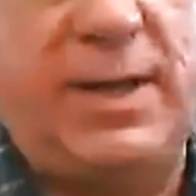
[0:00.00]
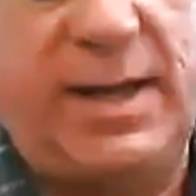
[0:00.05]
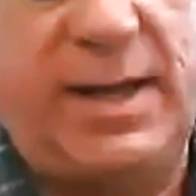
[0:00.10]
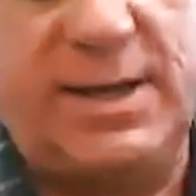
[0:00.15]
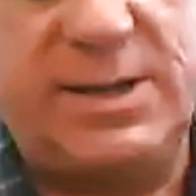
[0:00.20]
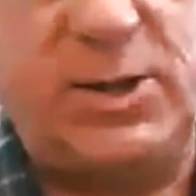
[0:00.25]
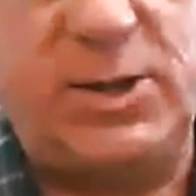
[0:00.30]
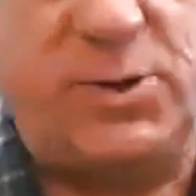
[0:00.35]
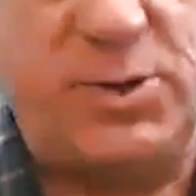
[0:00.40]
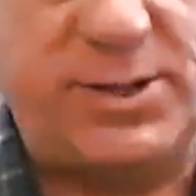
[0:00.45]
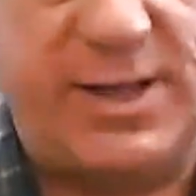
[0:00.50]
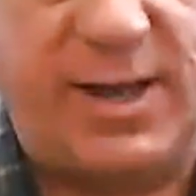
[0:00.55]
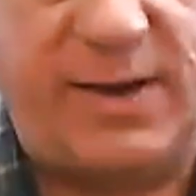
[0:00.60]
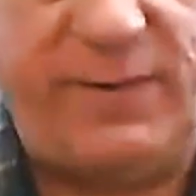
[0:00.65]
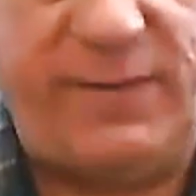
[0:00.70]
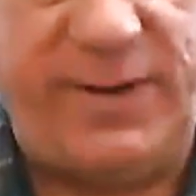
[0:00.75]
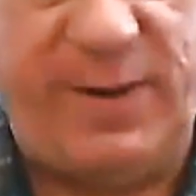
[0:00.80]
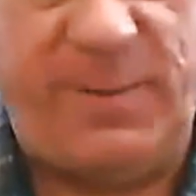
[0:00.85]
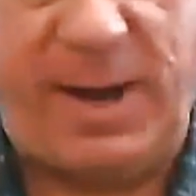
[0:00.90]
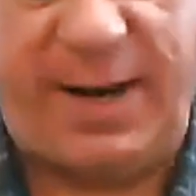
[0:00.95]
is your
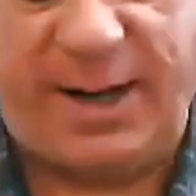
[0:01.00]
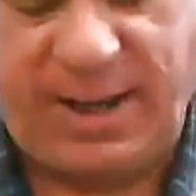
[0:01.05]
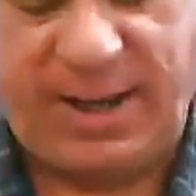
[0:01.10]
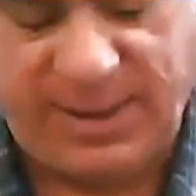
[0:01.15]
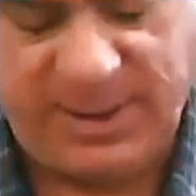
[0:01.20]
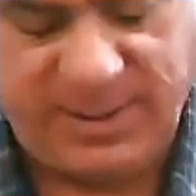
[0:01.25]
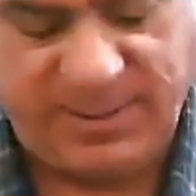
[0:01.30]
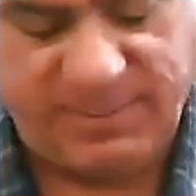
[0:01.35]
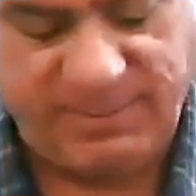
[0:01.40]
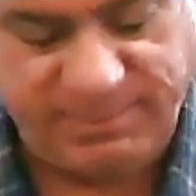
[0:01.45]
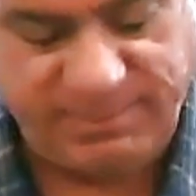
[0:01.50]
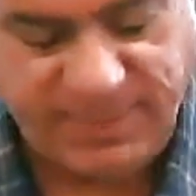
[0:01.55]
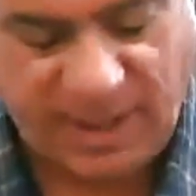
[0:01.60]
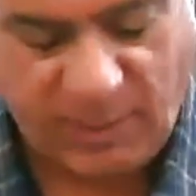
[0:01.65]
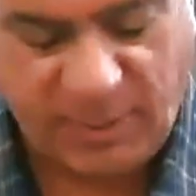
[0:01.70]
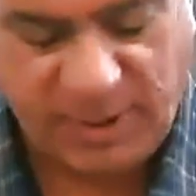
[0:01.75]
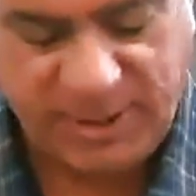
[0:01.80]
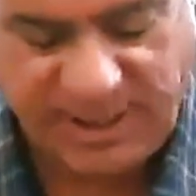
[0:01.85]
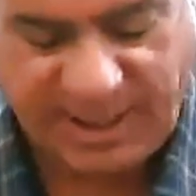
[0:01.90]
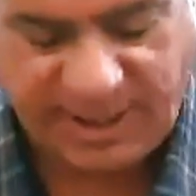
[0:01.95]
safety mechanism. I
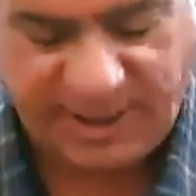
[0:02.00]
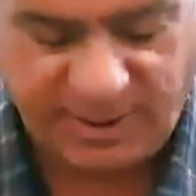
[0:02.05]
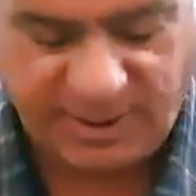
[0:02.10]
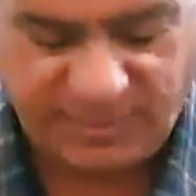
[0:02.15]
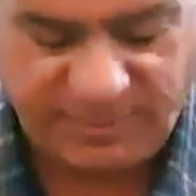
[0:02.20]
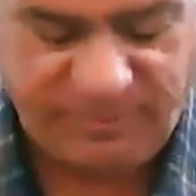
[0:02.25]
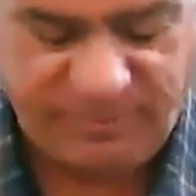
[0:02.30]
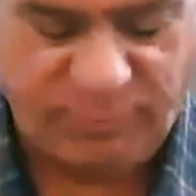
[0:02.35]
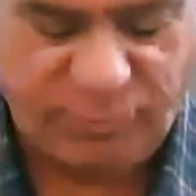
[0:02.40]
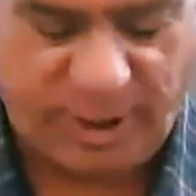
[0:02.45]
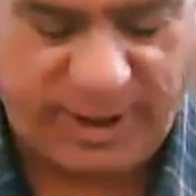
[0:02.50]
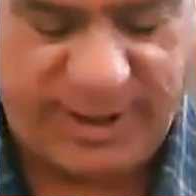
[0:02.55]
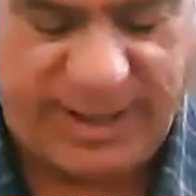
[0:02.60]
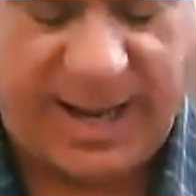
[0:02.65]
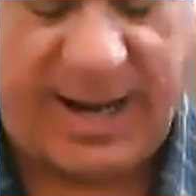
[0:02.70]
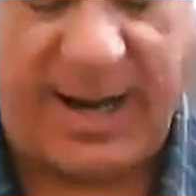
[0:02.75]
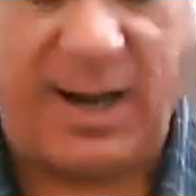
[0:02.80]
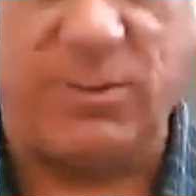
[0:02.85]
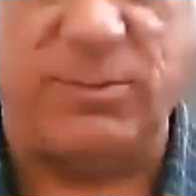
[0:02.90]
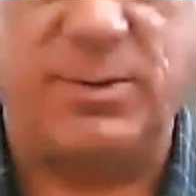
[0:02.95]
always like to point
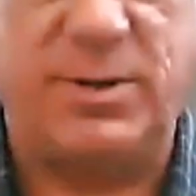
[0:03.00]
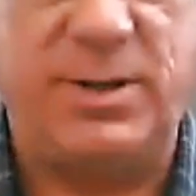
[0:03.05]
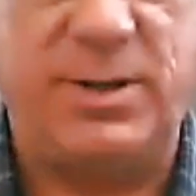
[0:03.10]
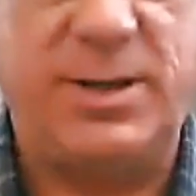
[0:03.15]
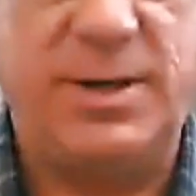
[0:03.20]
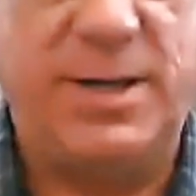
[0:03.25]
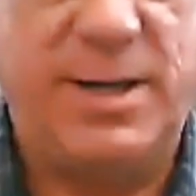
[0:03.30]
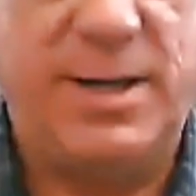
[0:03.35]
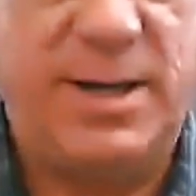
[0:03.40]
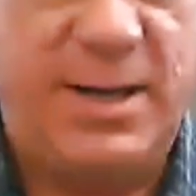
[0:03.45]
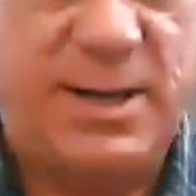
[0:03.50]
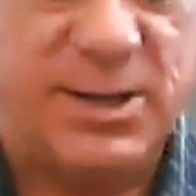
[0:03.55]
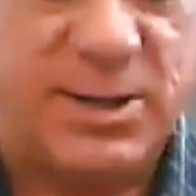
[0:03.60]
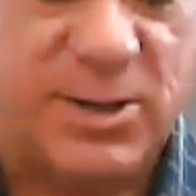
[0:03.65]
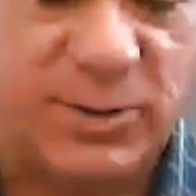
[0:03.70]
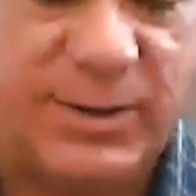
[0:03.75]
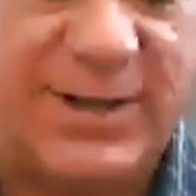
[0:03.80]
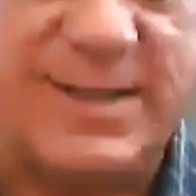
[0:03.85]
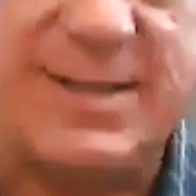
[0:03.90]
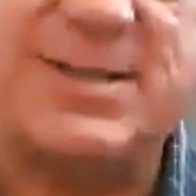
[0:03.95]
that out.
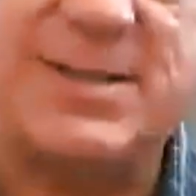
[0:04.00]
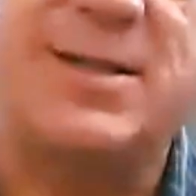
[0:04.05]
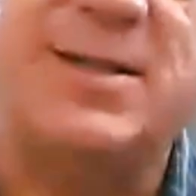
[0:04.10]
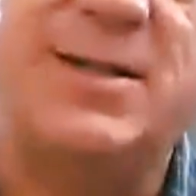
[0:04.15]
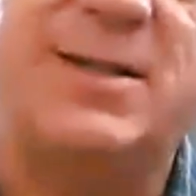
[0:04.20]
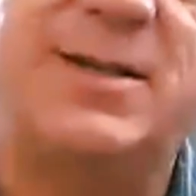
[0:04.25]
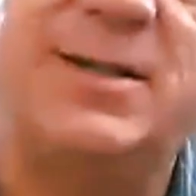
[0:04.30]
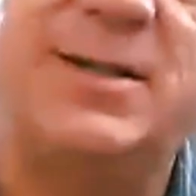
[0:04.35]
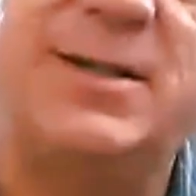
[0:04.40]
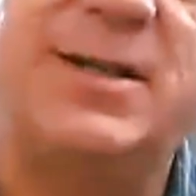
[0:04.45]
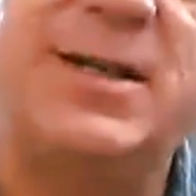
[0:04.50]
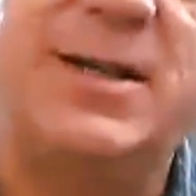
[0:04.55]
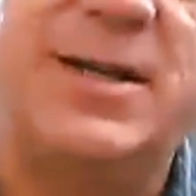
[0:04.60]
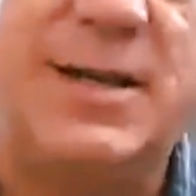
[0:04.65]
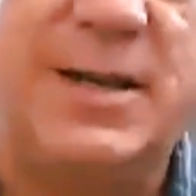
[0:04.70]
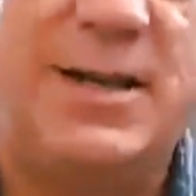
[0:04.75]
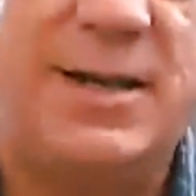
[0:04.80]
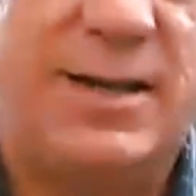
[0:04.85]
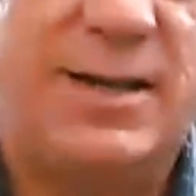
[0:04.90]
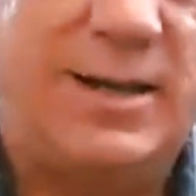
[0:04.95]
So this,
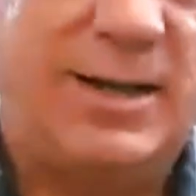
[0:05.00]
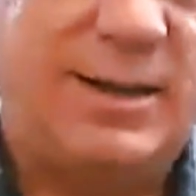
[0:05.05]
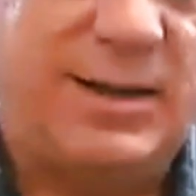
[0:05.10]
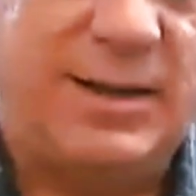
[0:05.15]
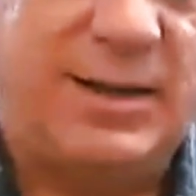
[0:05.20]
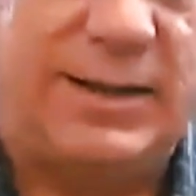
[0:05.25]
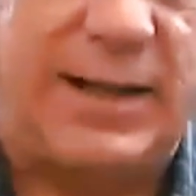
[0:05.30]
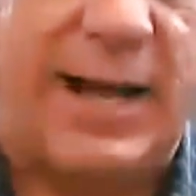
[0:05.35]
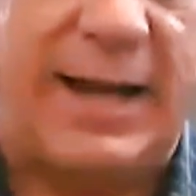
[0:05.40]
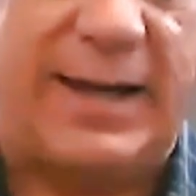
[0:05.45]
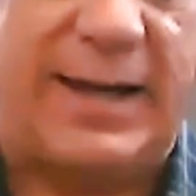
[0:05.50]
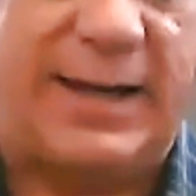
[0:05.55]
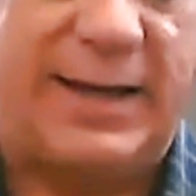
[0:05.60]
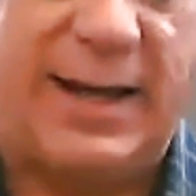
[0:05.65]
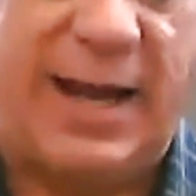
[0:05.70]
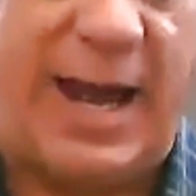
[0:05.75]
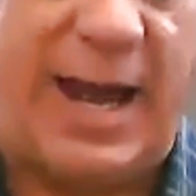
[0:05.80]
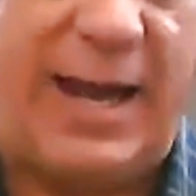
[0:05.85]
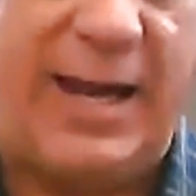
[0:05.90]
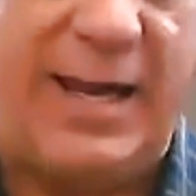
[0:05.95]
like
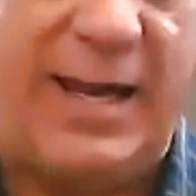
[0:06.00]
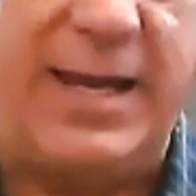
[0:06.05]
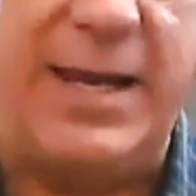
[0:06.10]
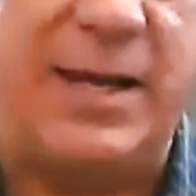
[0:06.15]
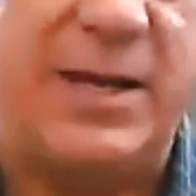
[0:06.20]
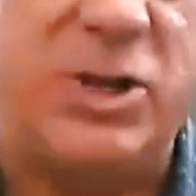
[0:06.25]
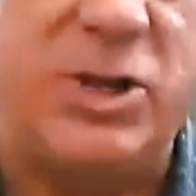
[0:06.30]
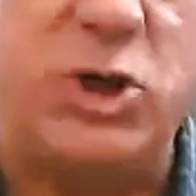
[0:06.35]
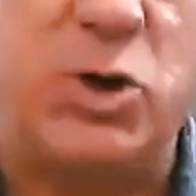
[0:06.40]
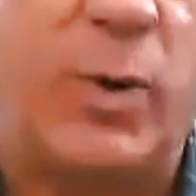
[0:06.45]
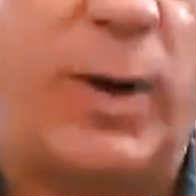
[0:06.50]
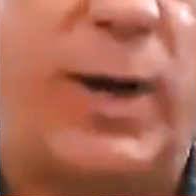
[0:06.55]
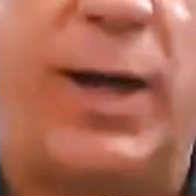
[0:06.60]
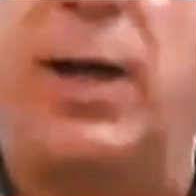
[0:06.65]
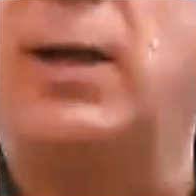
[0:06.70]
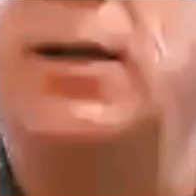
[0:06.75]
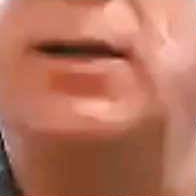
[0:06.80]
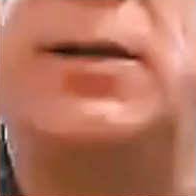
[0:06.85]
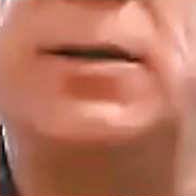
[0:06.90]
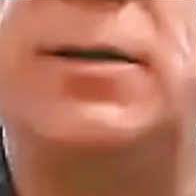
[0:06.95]
any
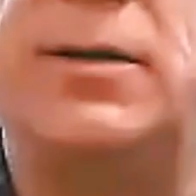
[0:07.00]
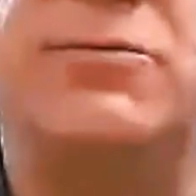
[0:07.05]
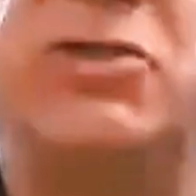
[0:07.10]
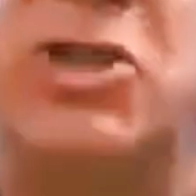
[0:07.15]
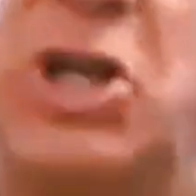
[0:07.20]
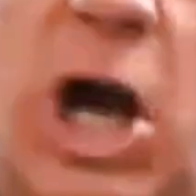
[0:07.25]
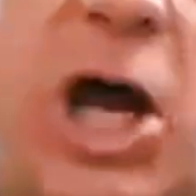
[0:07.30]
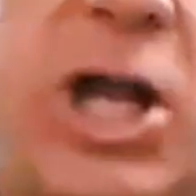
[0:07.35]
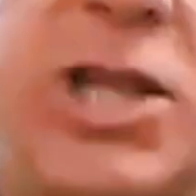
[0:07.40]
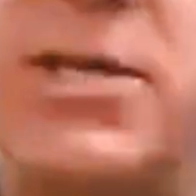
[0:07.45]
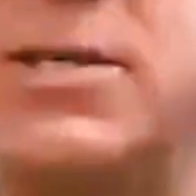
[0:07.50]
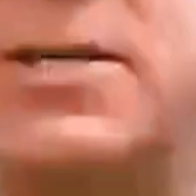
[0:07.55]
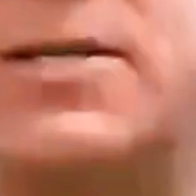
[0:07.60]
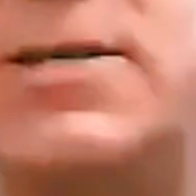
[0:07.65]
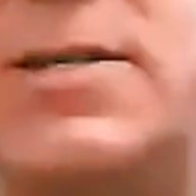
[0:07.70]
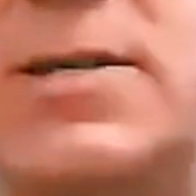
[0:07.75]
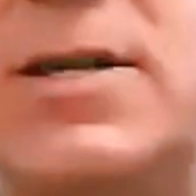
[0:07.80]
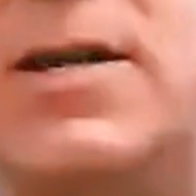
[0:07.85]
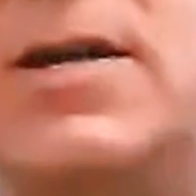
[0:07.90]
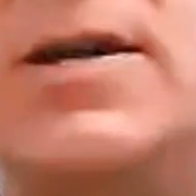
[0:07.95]
drill,
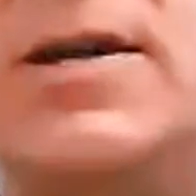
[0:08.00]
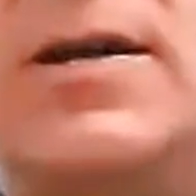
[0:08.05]
guns,